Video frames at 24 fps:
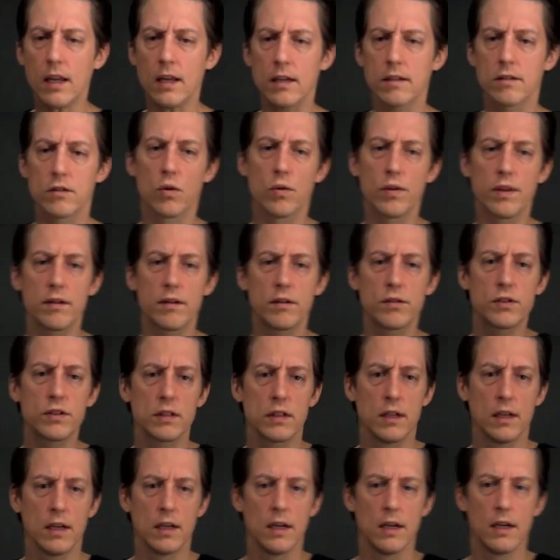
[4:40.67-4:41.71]
So there's
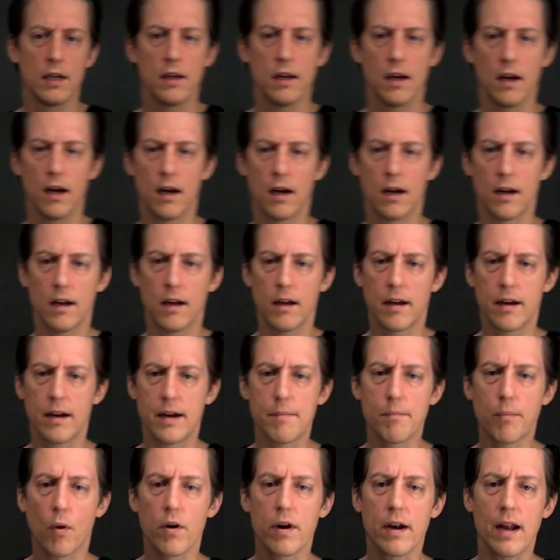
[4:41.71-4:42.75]
an
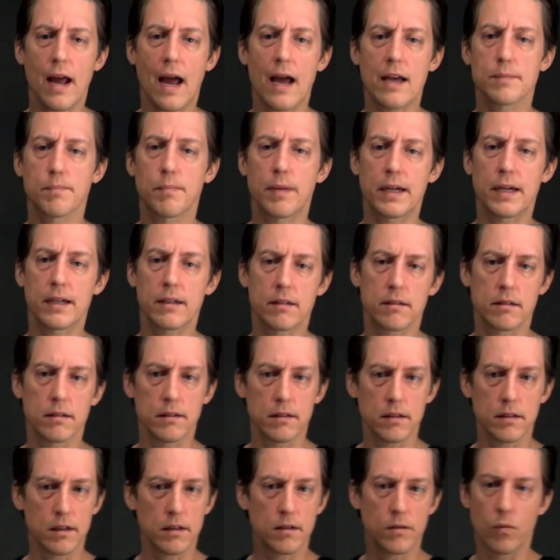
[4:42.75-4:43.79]
important aspect,
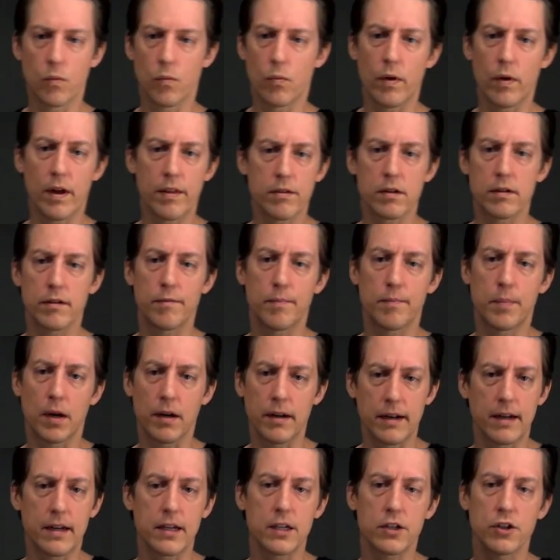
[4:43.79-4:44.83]
whether of
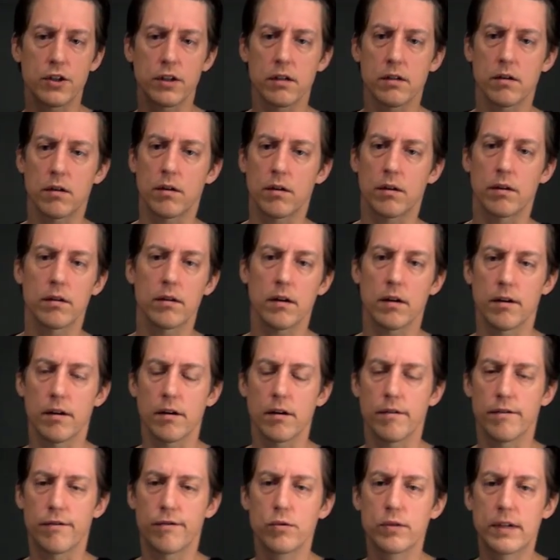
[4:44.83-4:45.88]
pollination or
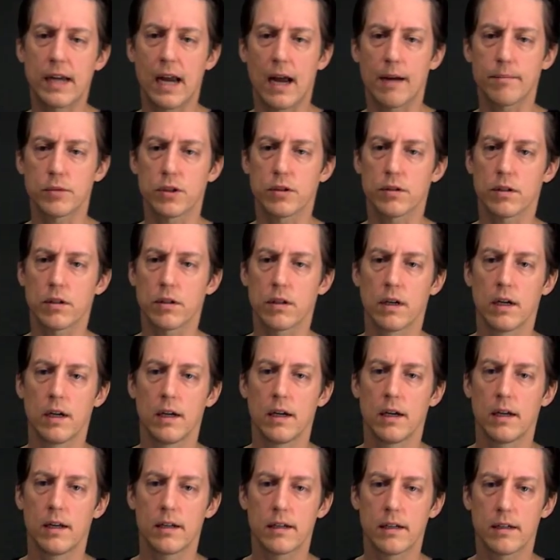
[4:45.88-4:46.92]
food capture,
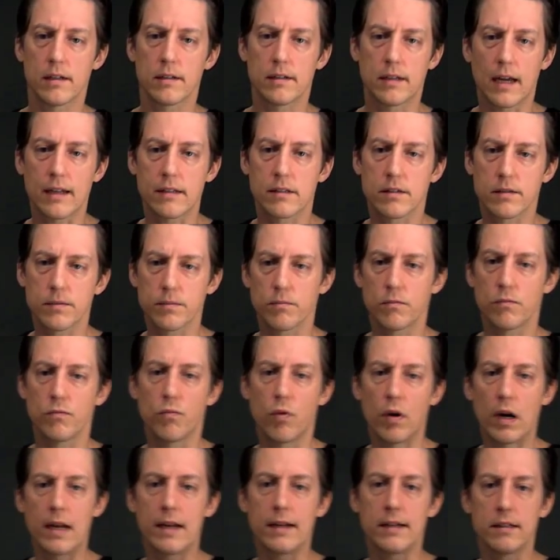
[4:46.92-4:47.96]
that's
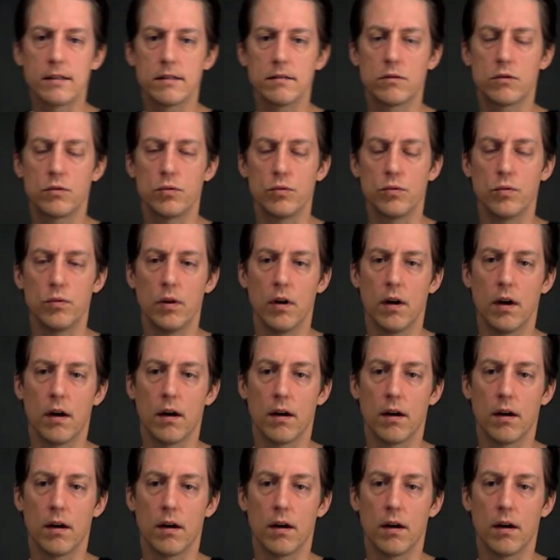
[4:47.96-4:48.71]
related to